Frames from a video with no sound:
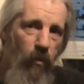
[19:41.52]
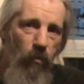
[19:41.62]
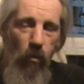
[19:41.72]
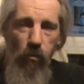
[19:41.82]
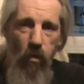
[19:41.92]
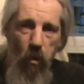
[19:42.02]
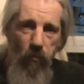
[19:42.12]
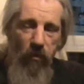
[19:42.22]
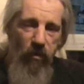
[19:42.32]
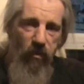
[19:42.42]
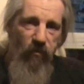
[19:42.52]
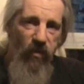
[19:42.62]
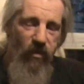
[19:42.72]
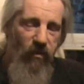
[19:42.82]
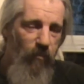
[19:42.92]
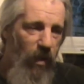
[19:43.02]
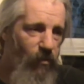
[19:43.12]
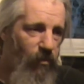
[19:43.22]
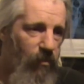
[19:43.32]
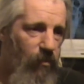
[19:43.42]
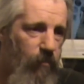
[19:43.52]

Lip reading: on the things I've mentioned.